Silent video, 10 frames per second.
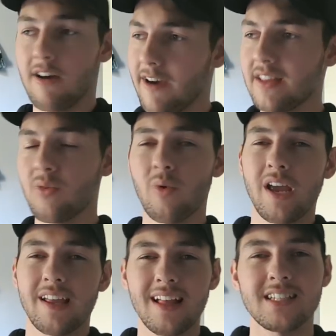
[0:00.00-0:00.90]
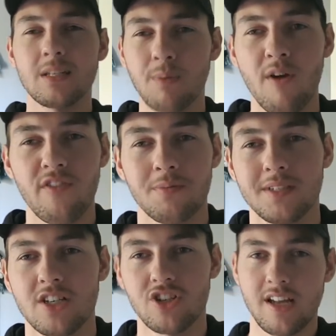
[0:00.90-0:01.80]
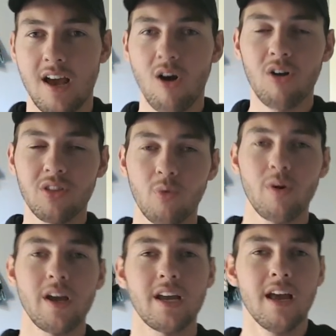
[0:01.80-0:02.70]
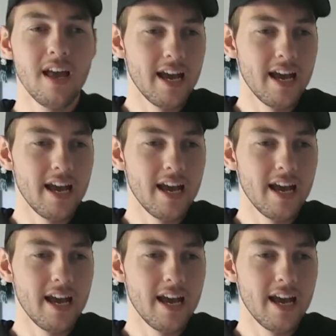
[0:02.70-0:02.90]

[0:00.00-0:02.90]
Around the wing, that's his perfect position now, on the wing.